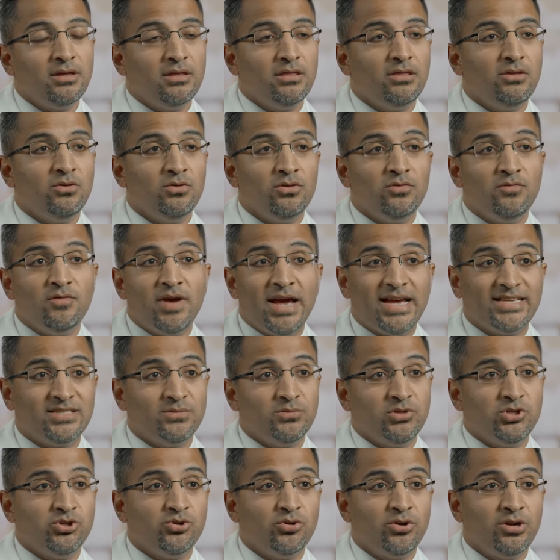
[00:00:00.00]
though the
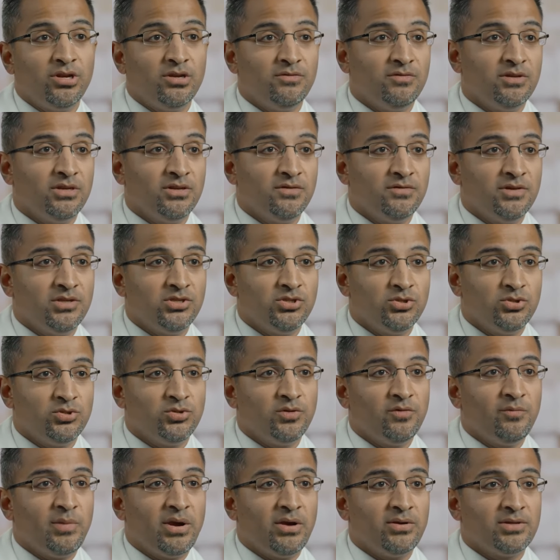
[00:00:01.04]
vast majority of
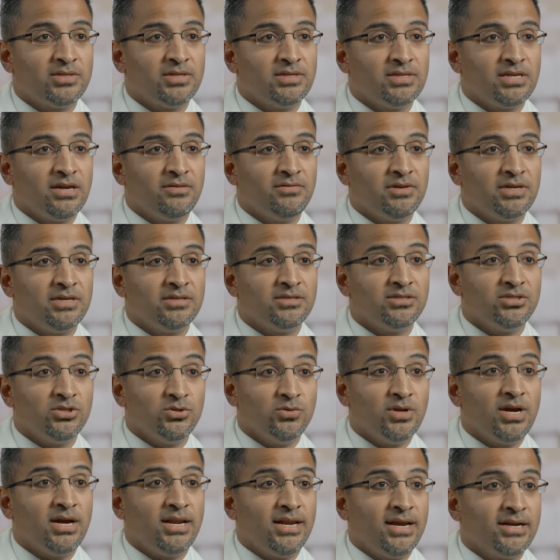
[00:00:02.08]
individuals with Barrett's esophagus
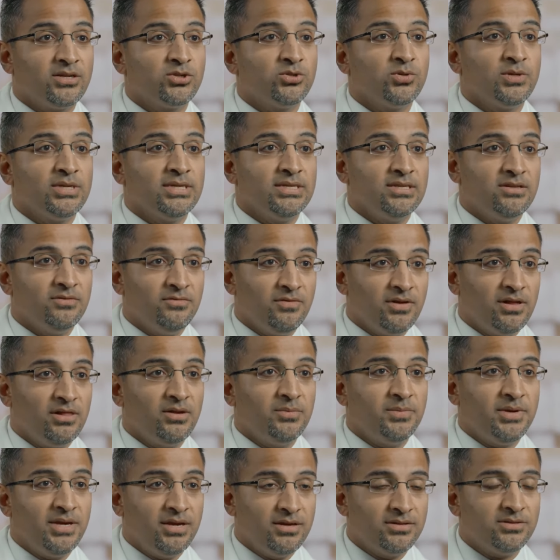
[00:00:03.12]
do not actually
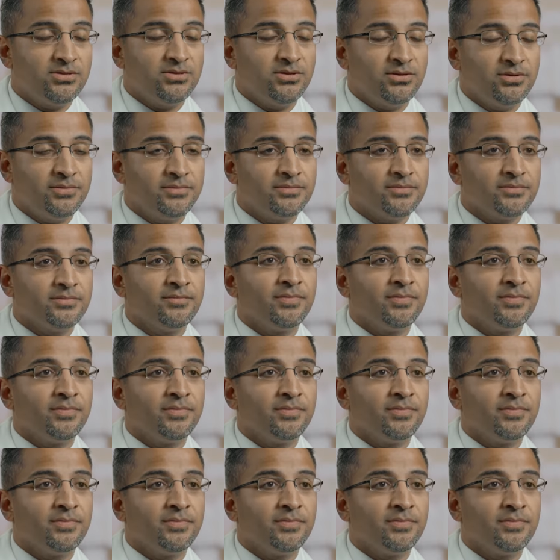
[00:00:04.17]
develop cancer